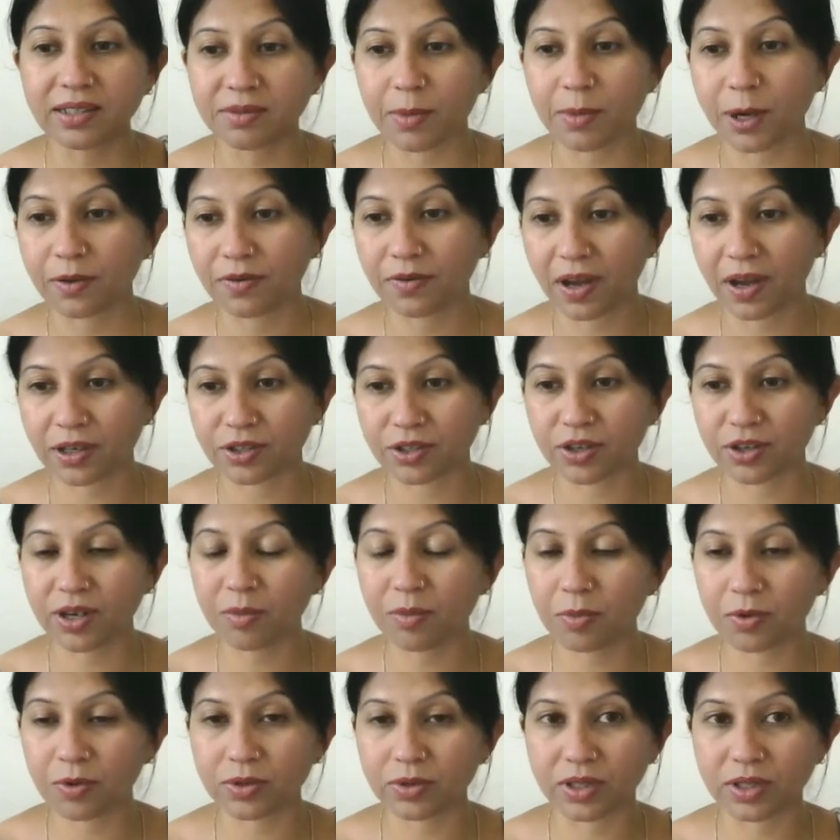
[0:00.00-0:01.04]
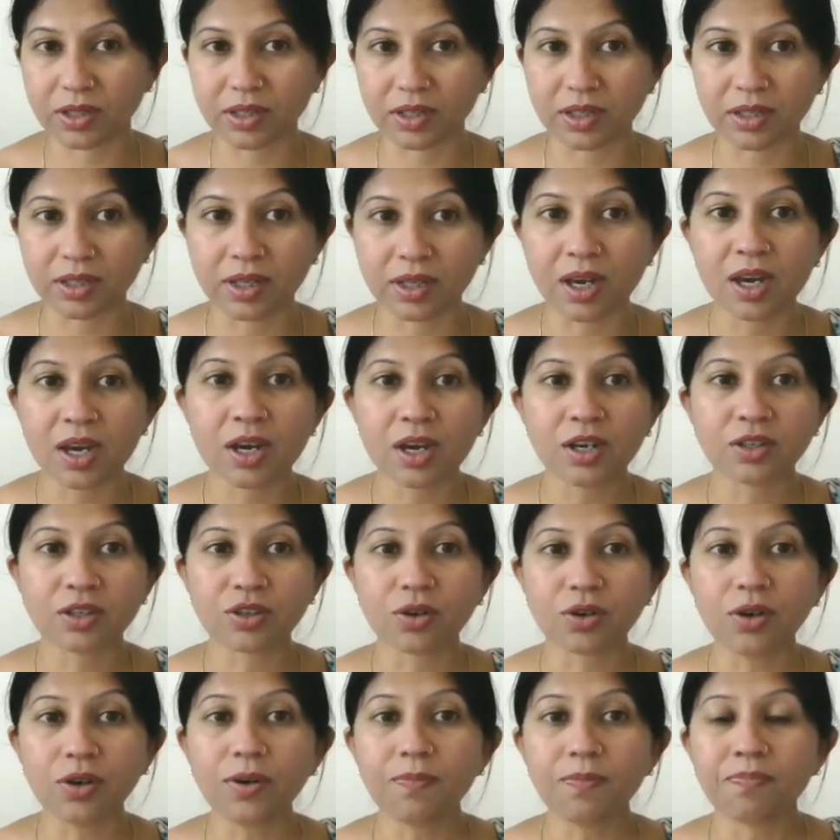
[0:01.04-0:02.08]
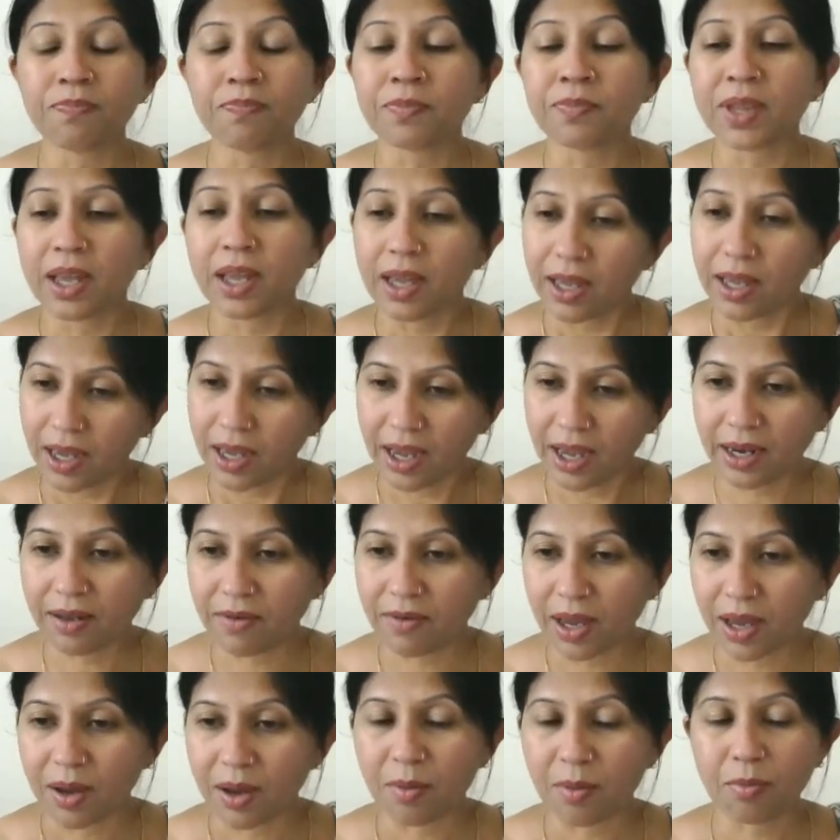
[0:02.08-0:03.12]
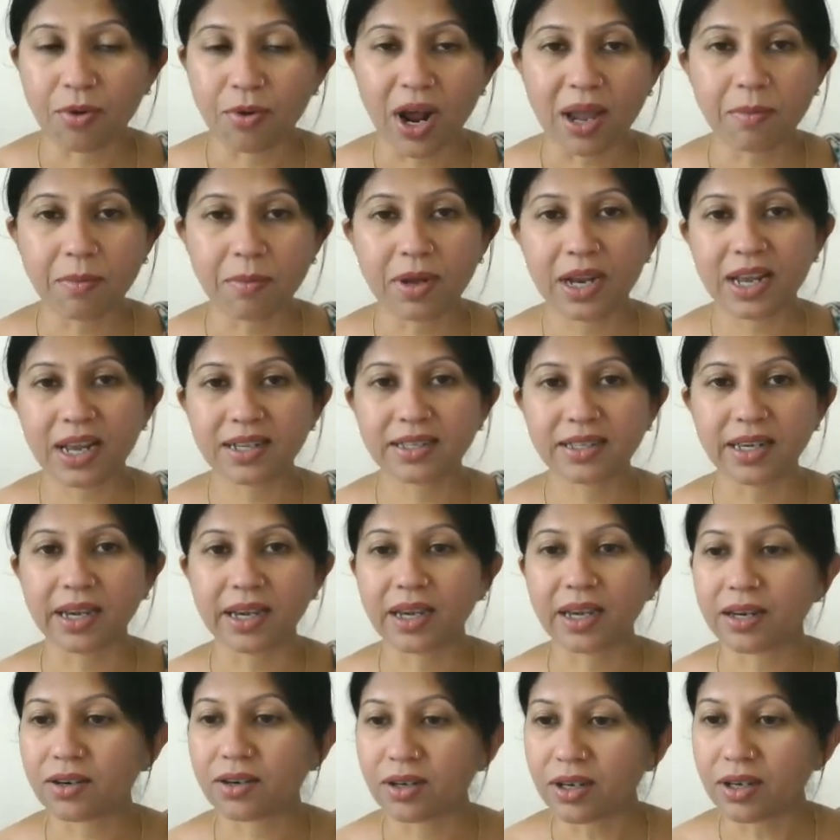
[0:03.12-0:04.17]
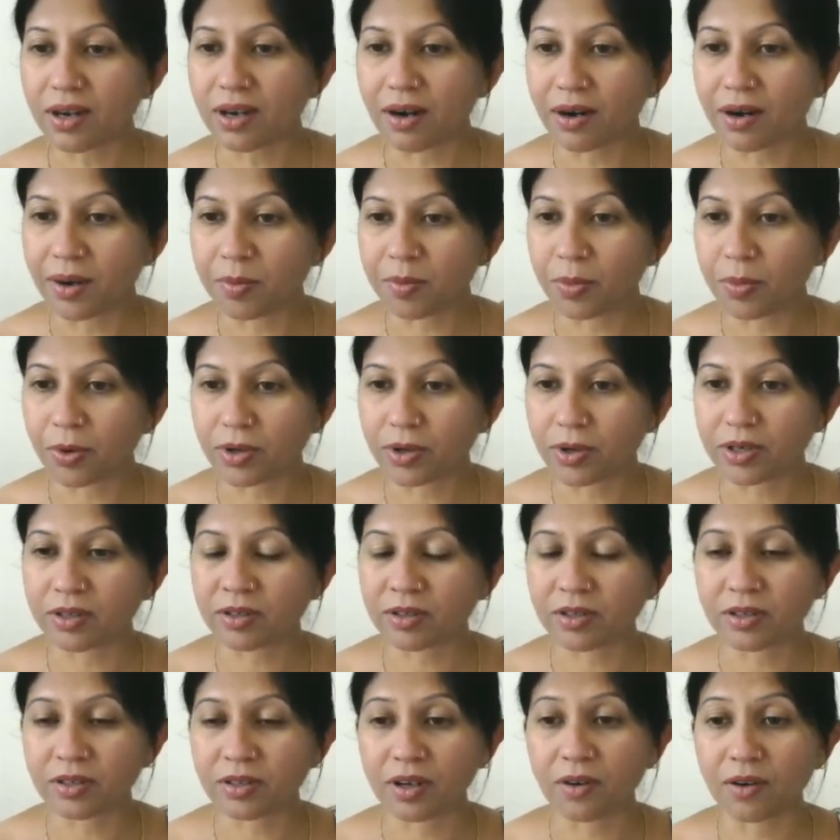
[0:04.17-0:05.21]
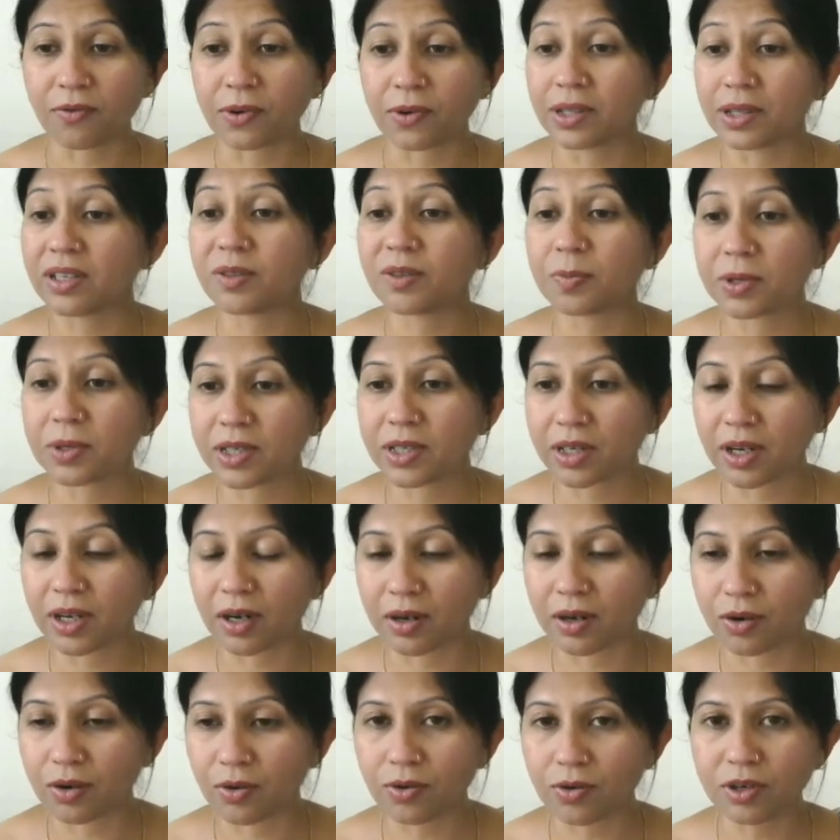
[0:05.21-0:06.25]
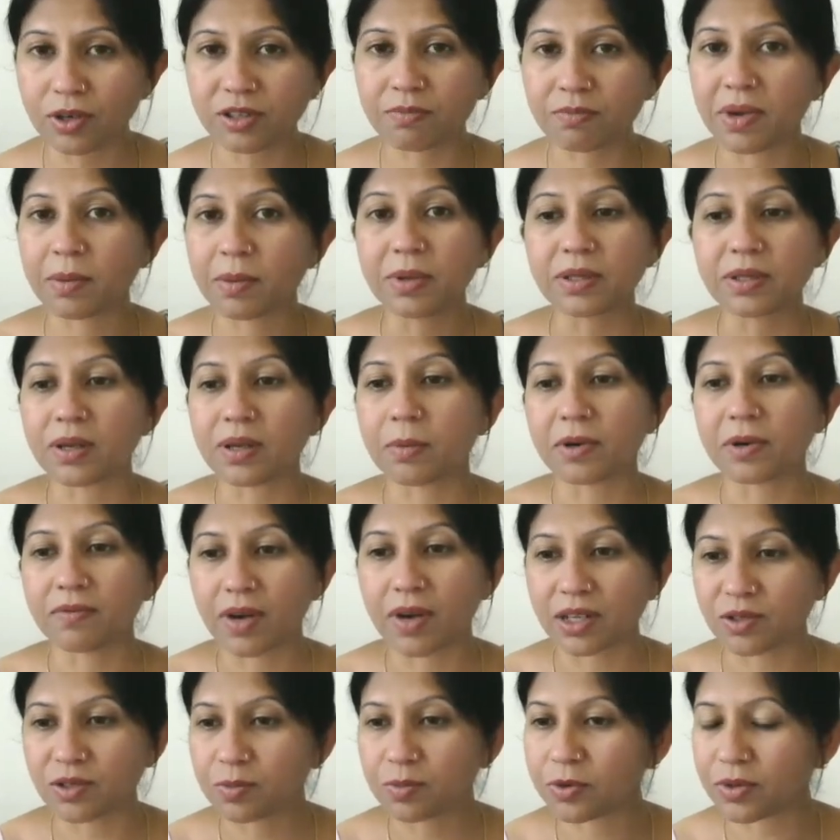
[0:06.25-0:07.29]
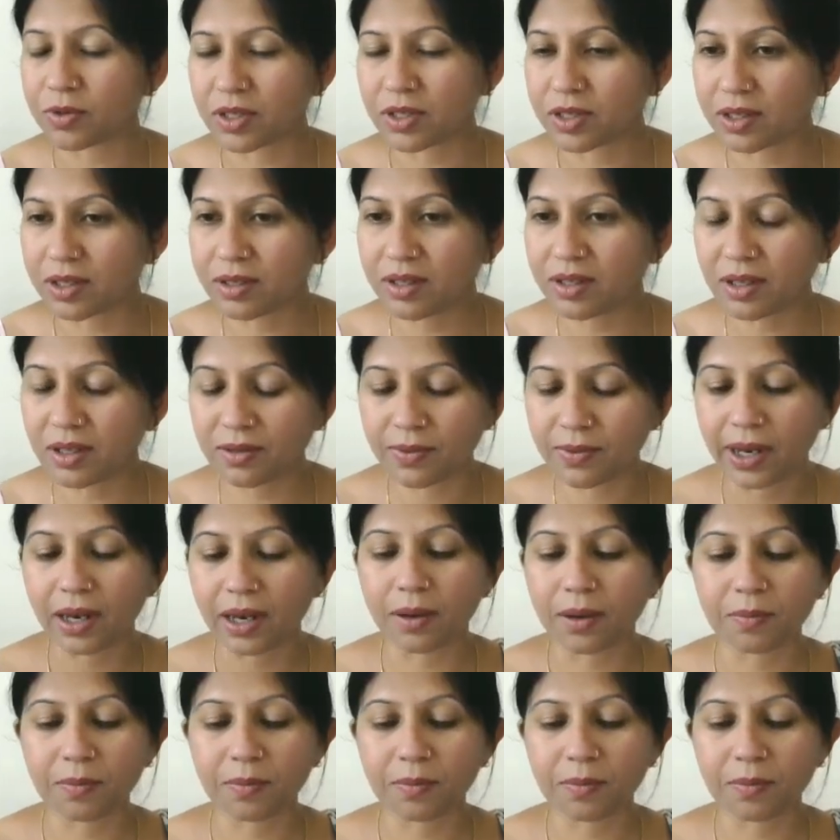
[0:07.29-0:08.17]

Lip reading: manufacturing processes. So anyway, primary and secondary are important for this particular course, maybe some advanced processes as well.